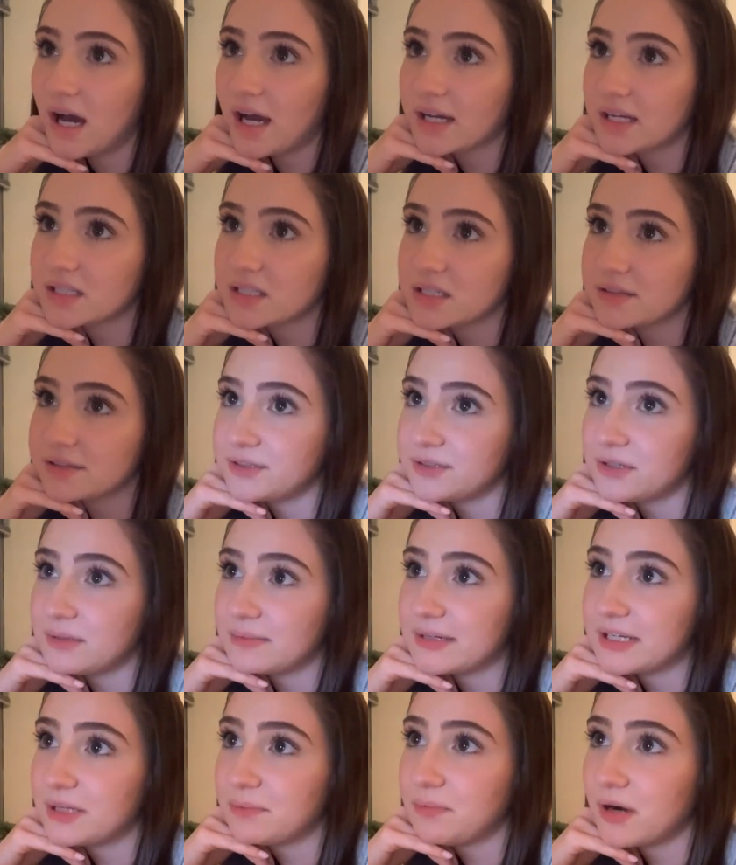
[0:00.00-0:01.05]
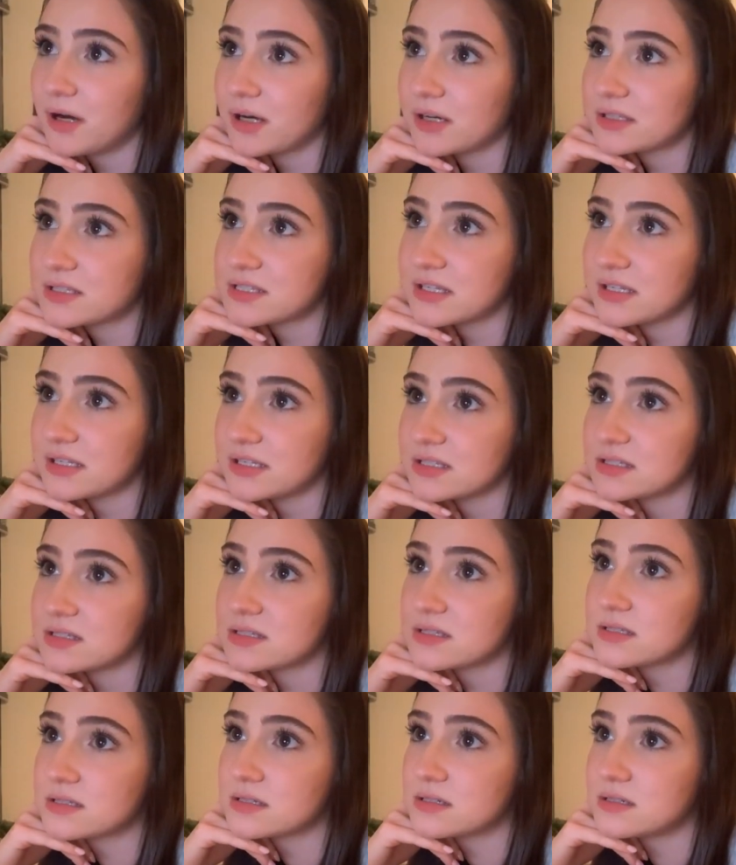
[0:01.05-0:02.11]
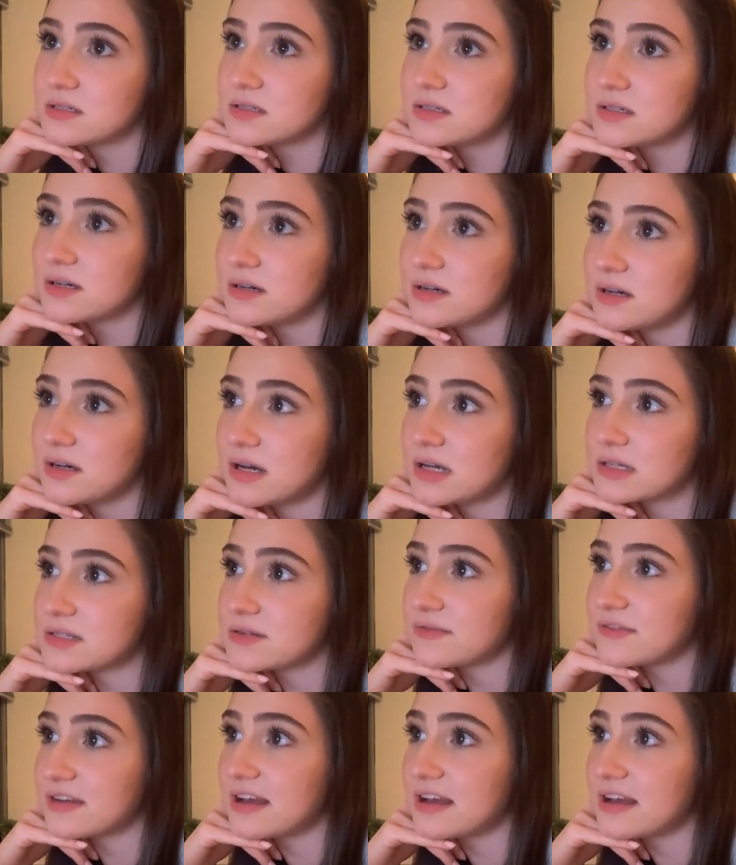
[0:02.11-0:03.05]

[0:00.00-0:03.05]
could tell you how many parts it is as of